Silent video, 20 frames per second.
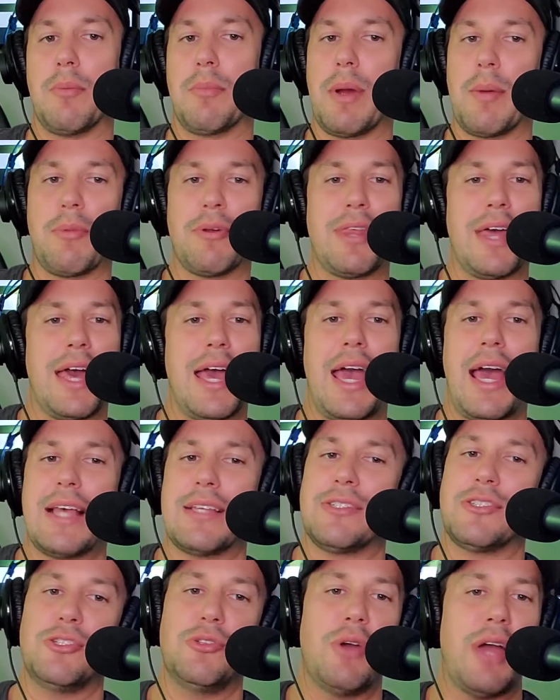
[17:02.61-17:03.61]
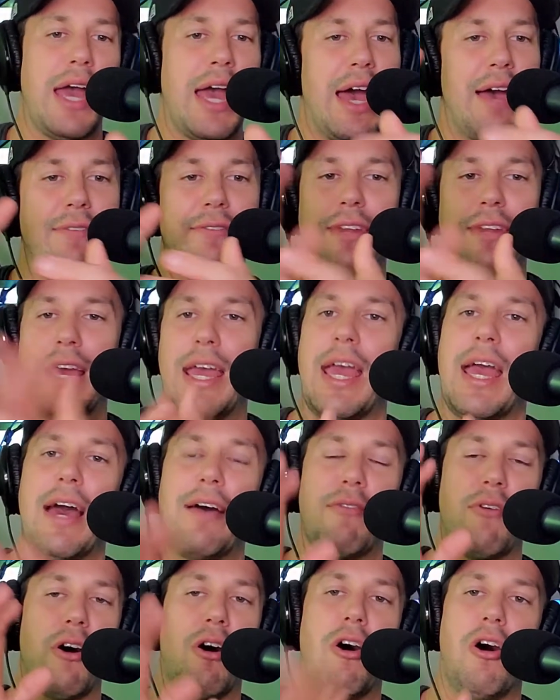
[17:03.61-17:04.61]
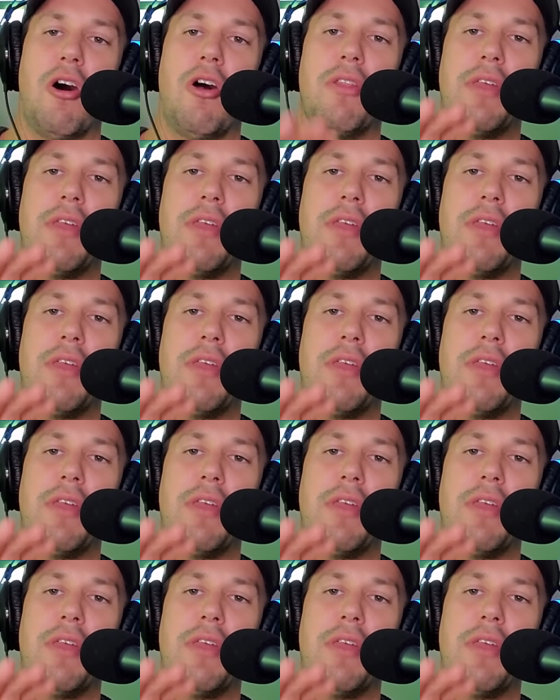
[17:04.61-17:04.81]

Remember, you have to have all